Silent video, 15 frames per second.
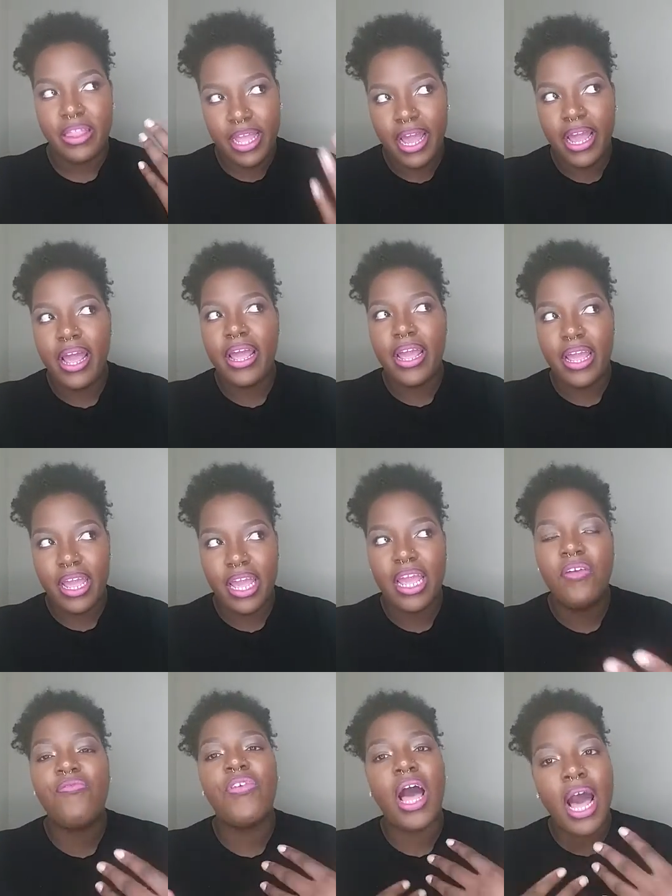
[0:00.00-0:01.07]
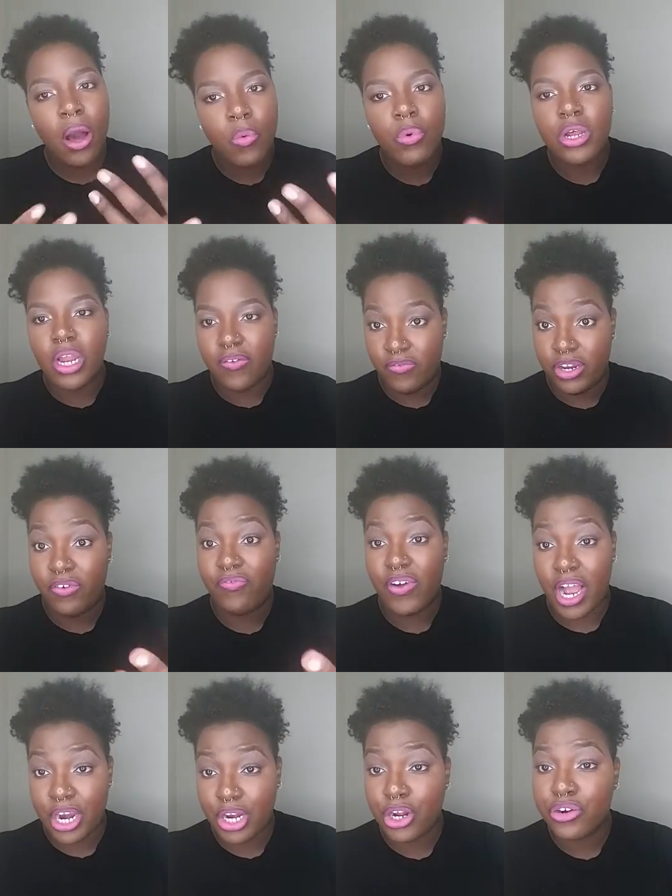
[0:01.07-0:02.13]
that if I would have
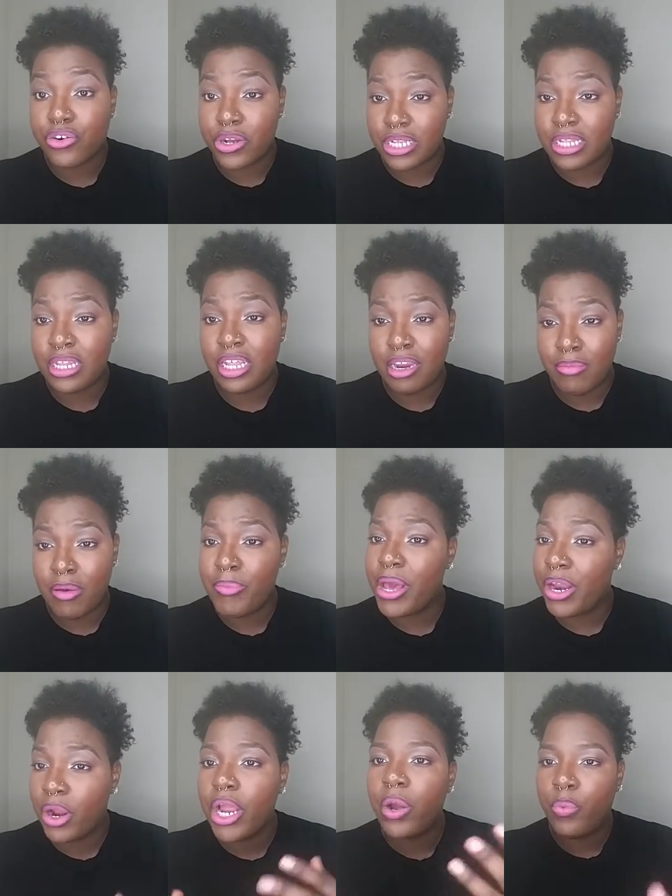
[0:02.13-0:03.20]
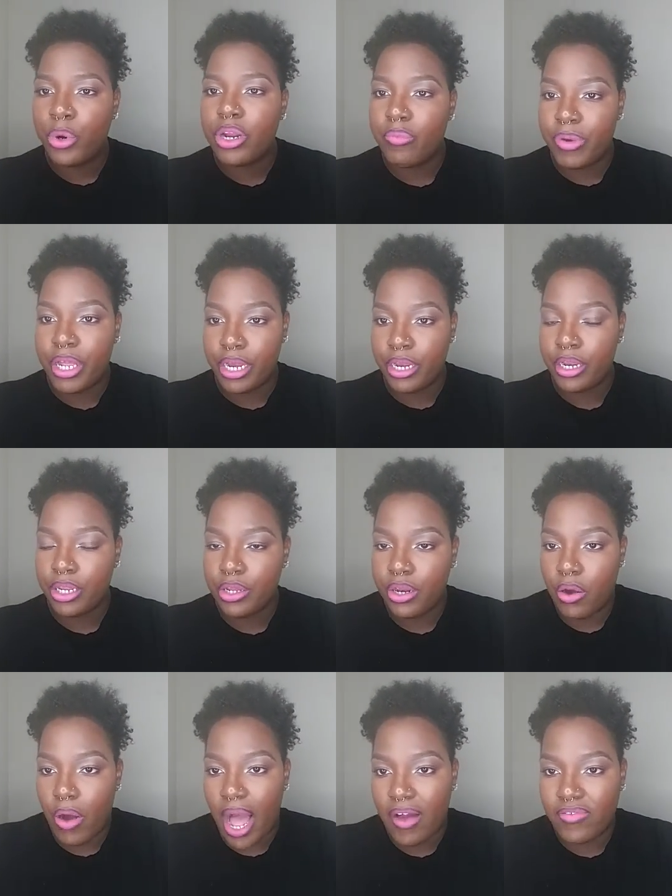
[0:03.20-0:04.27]
defined her crease a little bit better, it would have been,
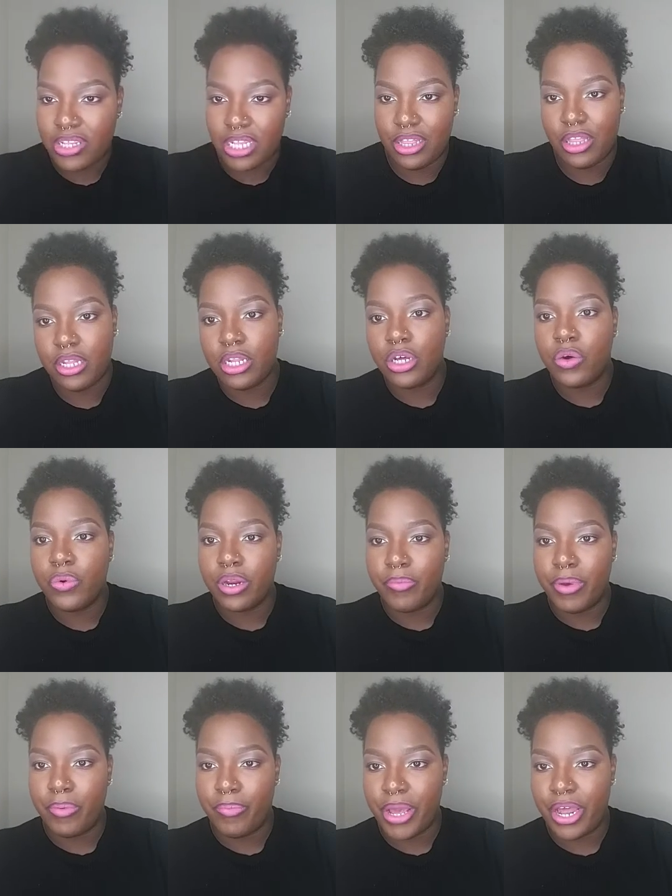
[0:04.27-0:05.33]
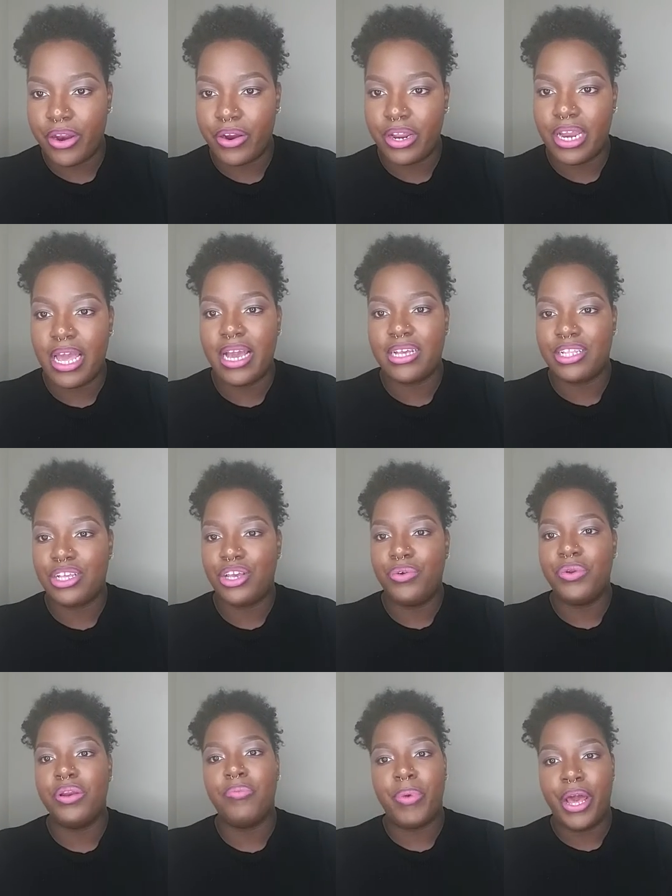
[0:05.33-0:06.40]
obviously the look would have been better and
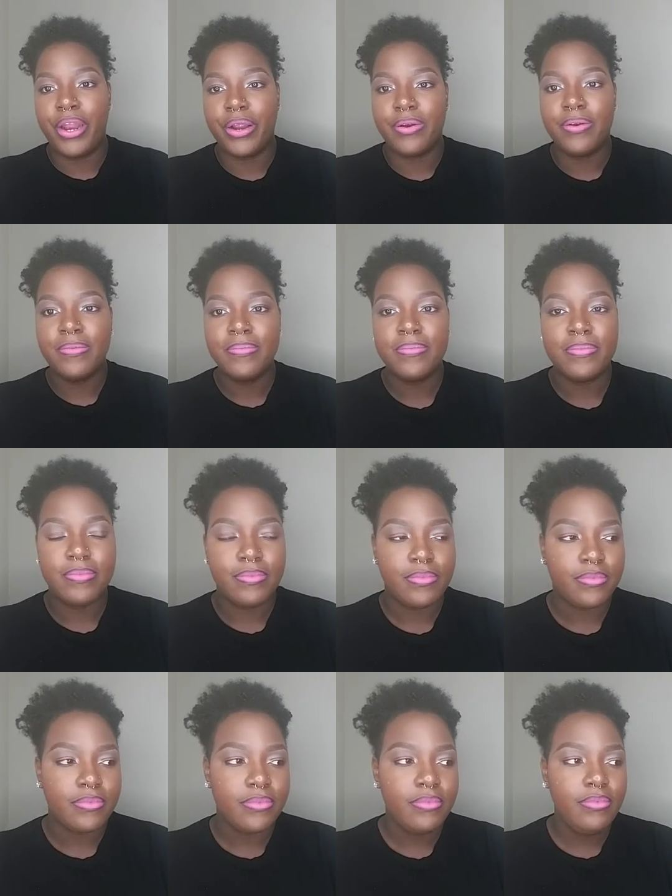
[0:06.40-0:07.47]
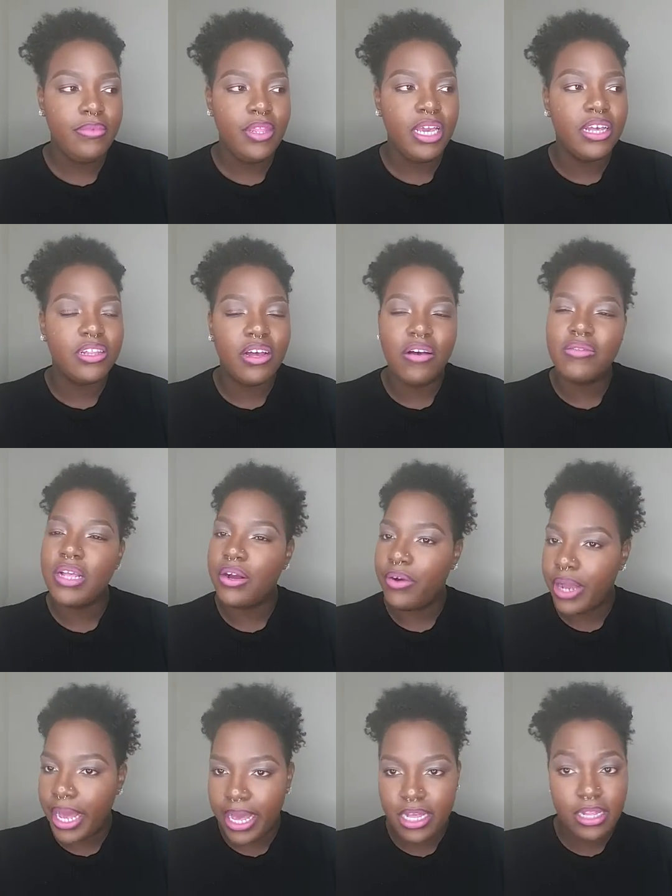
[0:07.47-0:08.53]
executed better. And so I was like,
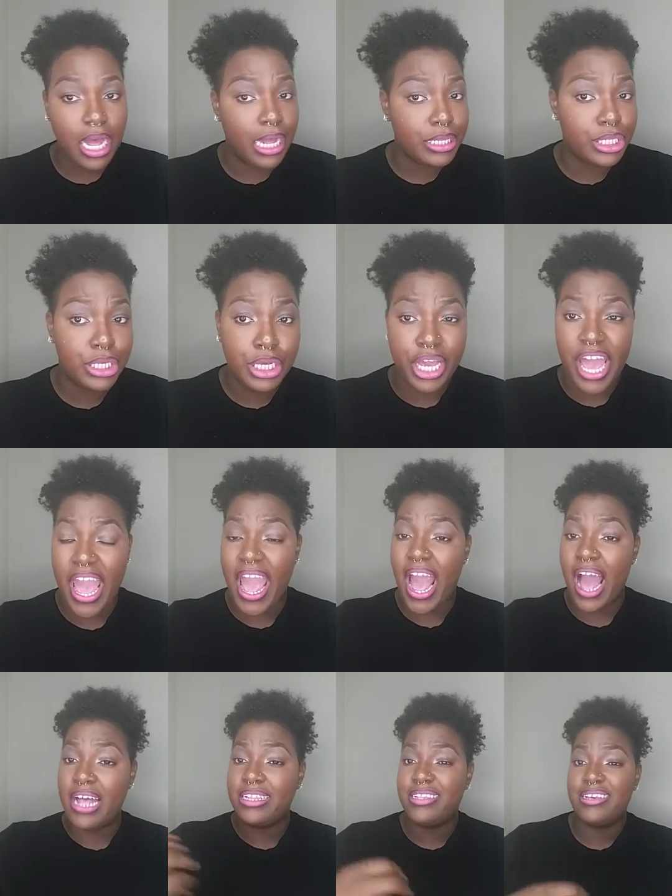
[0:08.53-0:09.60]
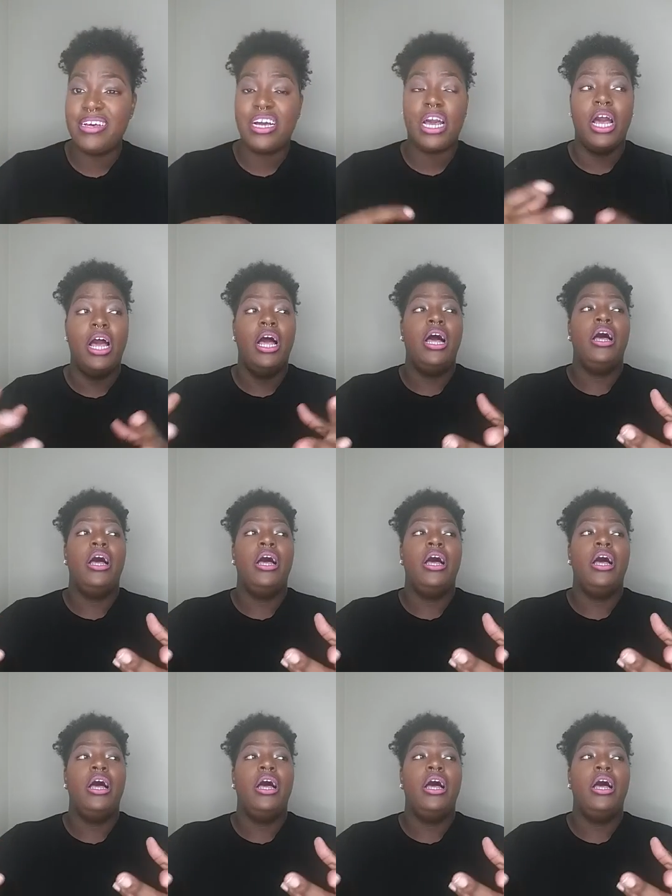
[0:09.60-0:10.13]
okay. I took